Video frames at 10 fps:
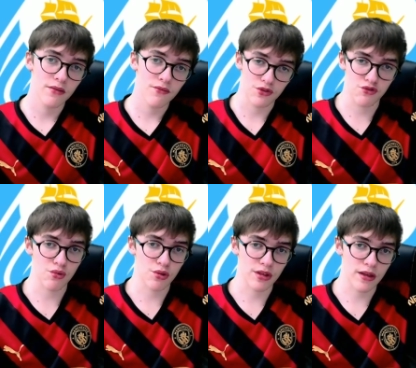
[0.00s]
which
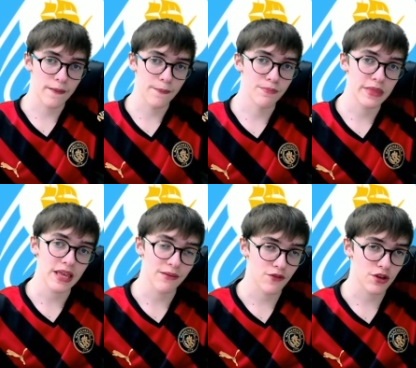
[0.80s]
was um,
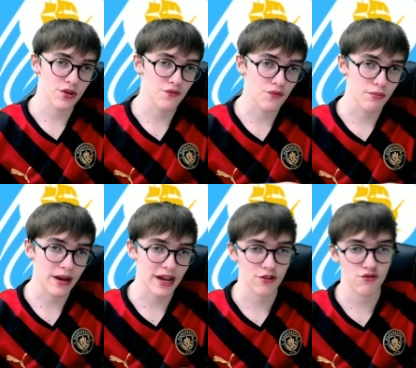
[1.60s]
the inverted
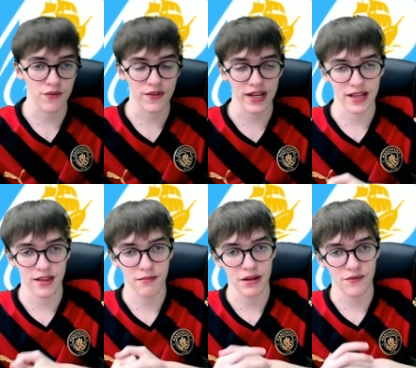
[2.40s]
fullbacks drifting
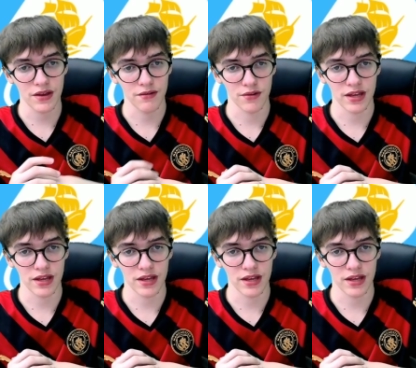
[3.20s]
into midfield.